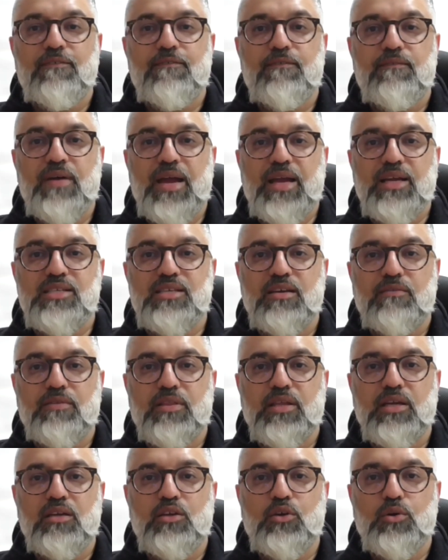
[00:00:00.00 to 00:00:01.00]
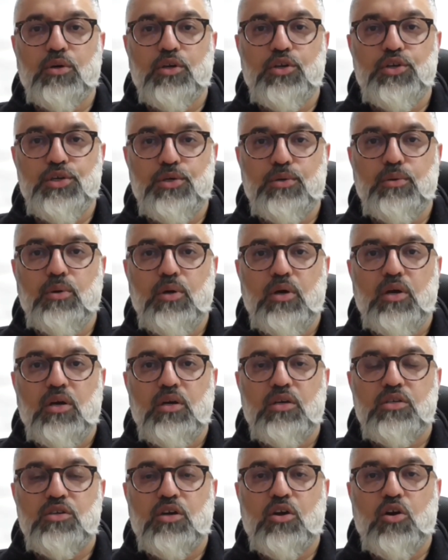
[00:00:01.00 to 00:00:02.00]
effective thing you can do
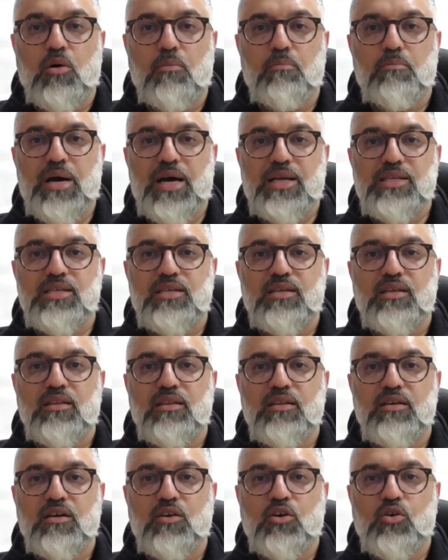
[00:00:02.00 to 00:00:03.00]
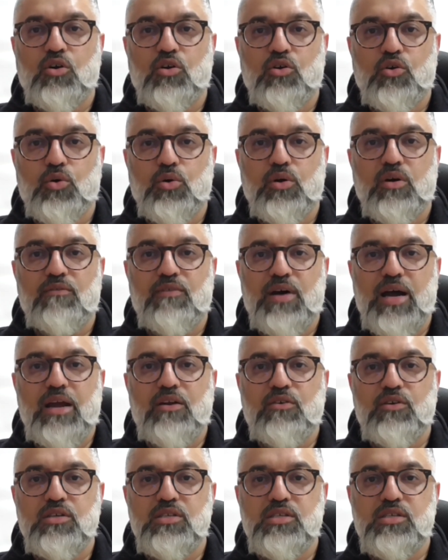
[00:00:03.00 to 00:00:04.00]
to combat the
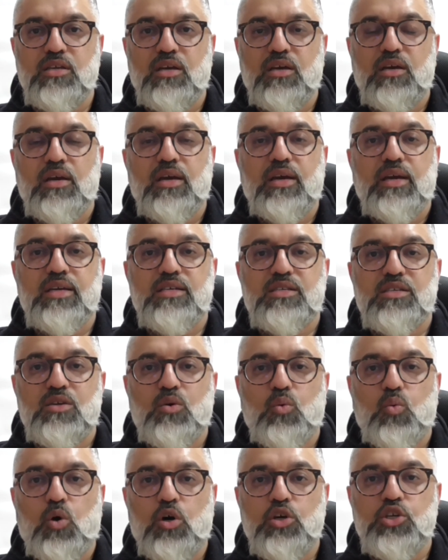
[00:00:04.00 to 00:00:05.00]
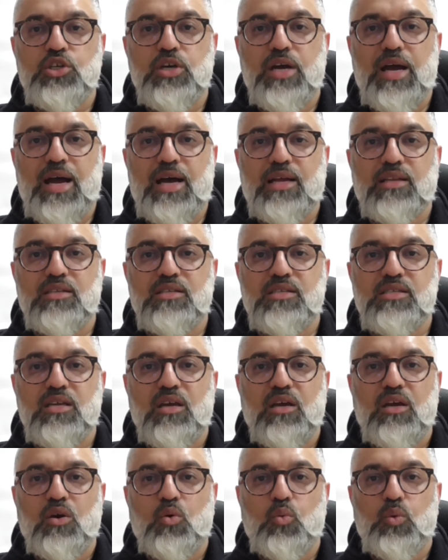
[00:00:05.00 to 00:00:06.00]
coronavirus is to wash your hands
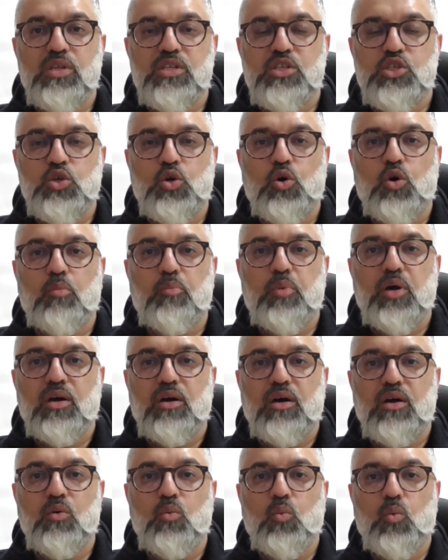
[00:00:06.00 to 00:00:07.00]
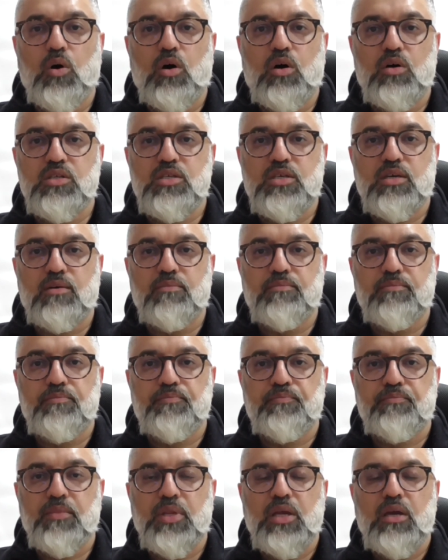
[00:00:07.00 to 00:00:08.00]
with soap and water.
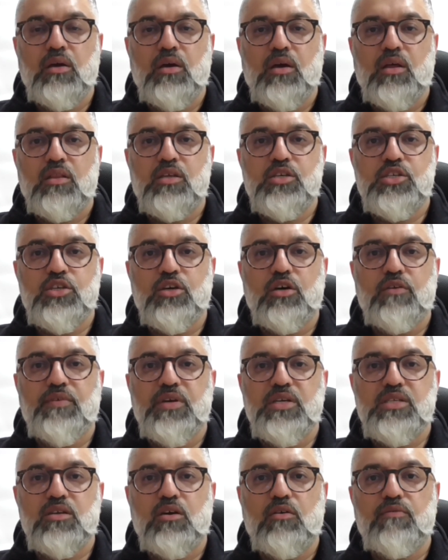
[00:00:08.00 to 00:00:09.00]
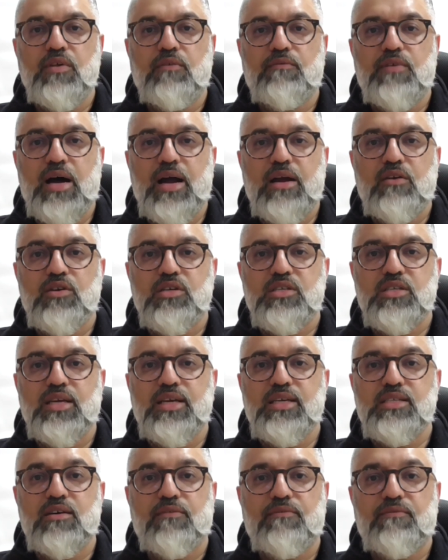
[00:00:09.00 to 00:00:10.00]
The surface of the virus
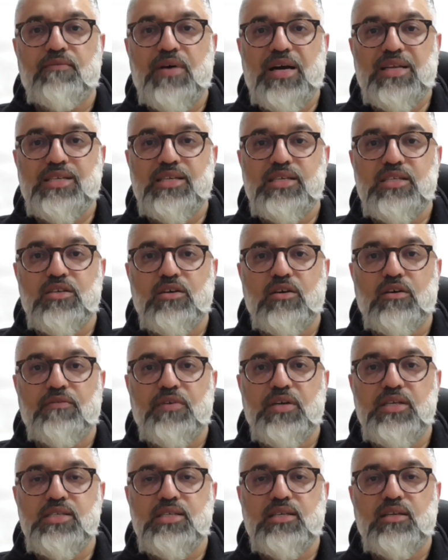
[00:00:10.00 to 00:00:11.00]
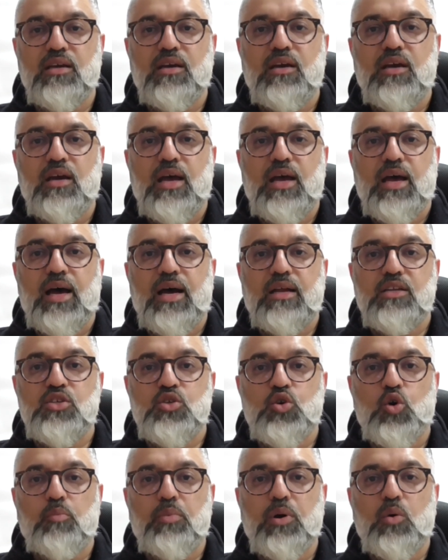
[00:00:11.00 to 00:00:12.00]
is a fatty surface, and
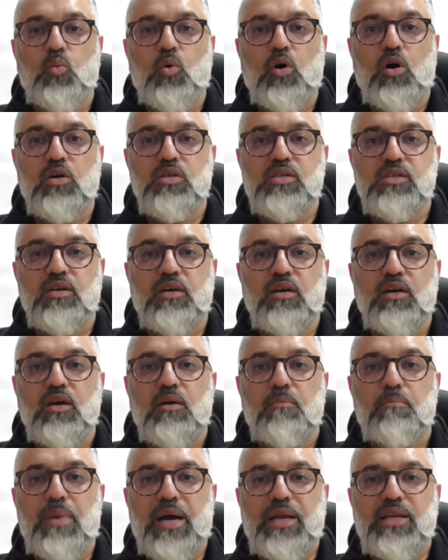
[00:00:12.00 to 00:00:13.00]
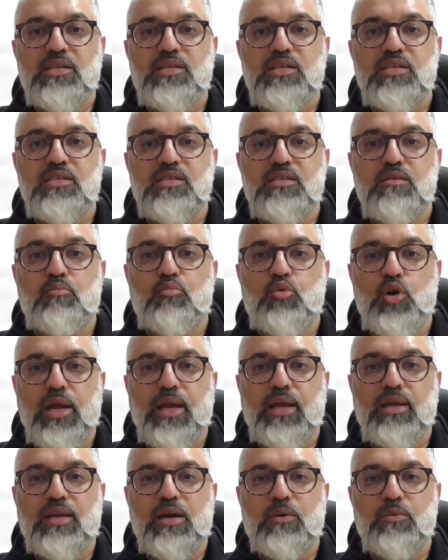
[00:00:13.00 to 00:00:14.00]
soap and water manages to
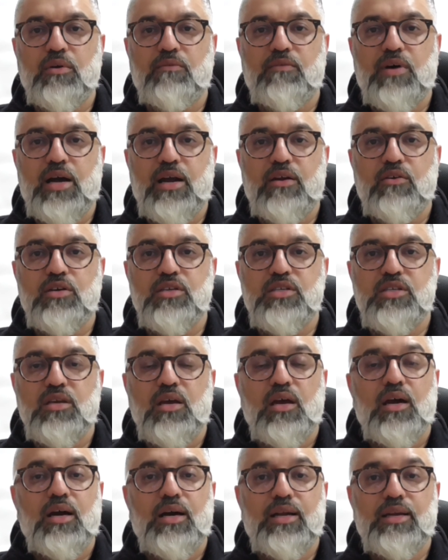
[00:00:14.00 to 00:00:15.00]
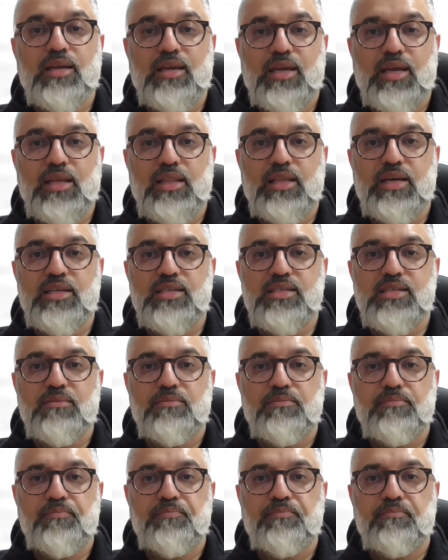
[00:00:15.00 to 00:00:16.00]
break down the virus and kill it.
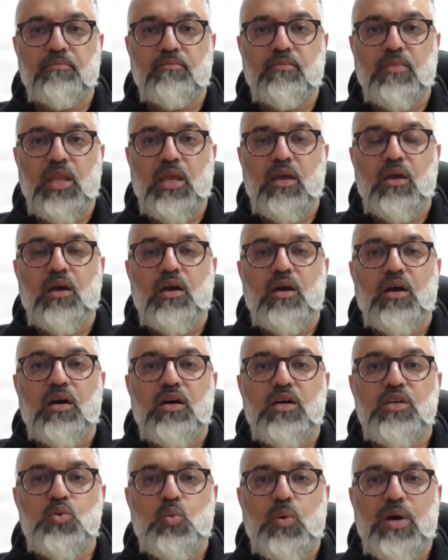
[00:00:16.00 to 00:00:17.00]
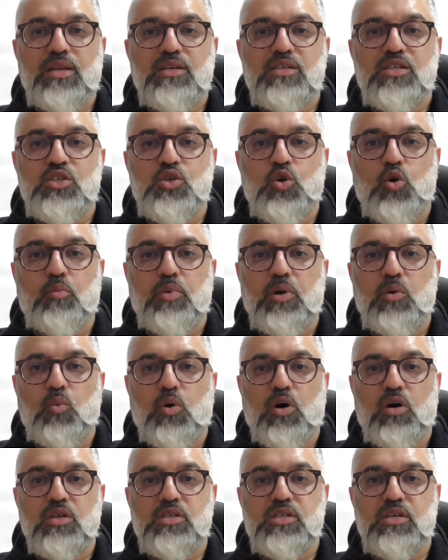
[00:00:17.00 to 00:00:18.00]
As well as soap and
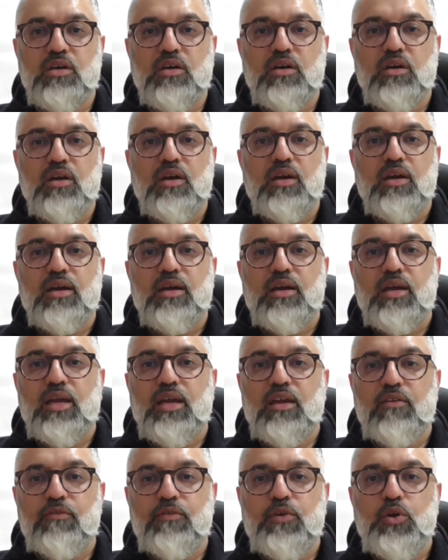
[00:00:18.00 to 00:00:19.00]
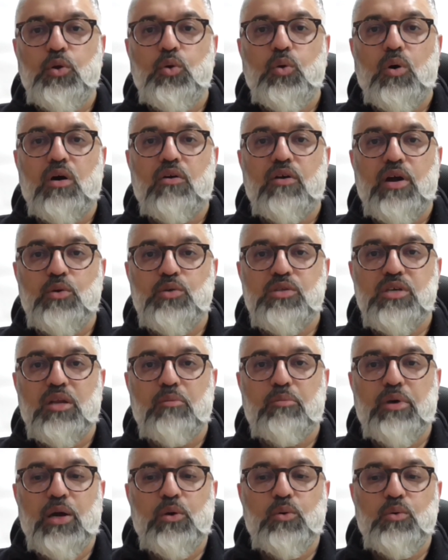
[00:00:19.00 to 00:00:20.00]
water, if you are out and
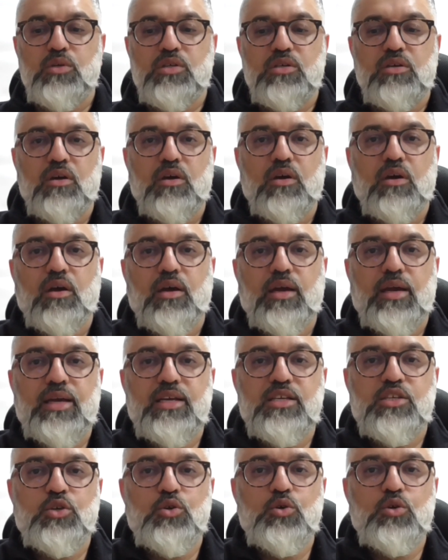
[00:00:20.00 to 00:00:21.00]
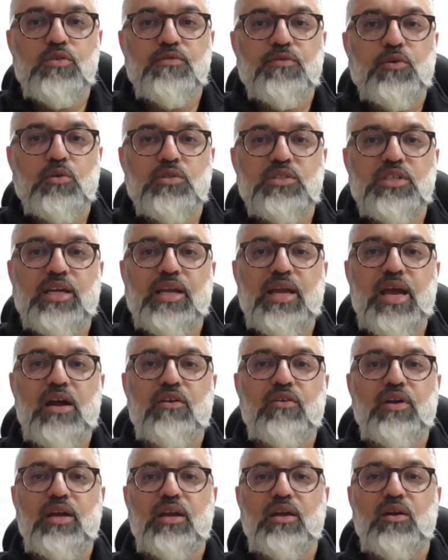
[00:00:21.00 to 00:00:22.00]
about, it's useful to
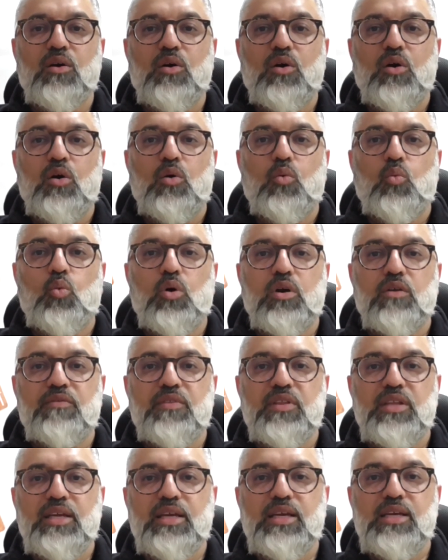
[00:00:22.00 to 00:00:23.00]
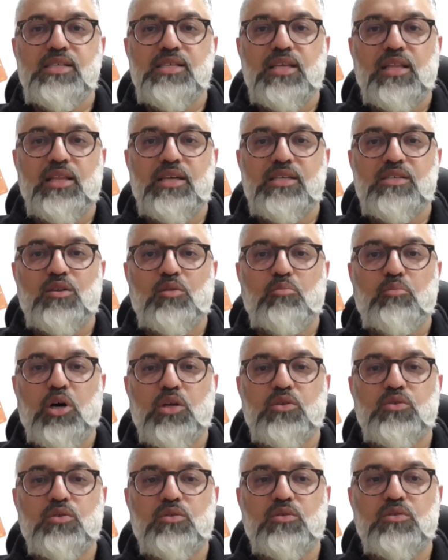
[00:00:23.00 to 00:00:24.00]
carry one of these little
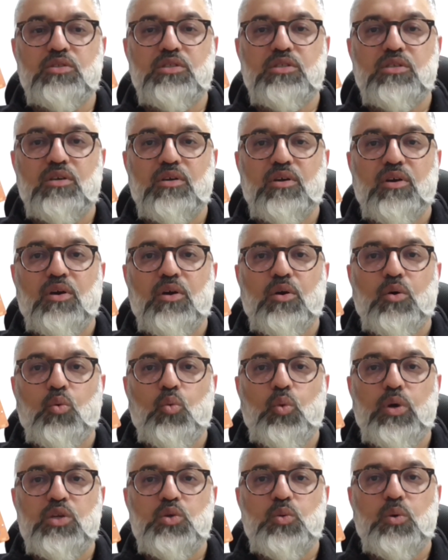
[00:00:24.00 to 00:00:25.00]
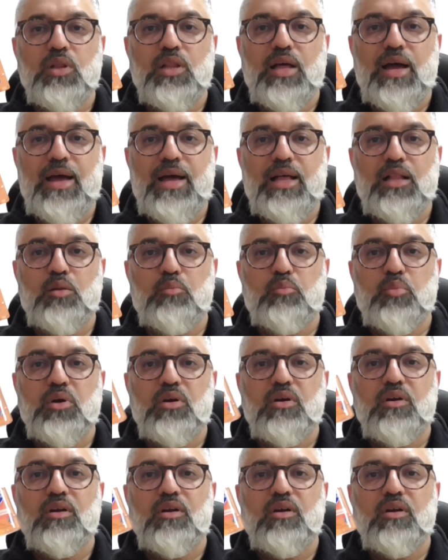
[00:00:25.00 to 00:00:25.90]
bottles, which will help